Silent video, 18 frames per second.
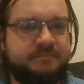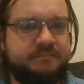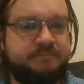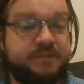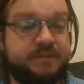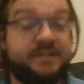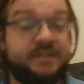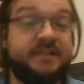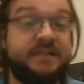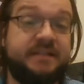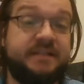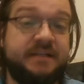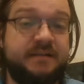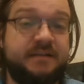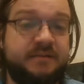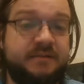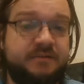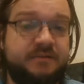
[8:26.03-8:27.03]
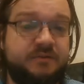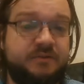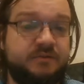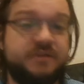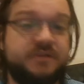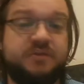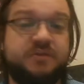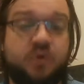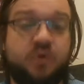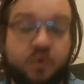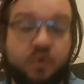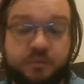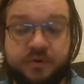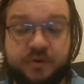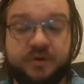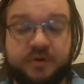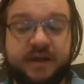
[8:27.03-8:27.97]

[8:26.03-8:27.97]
persistent through this whole book,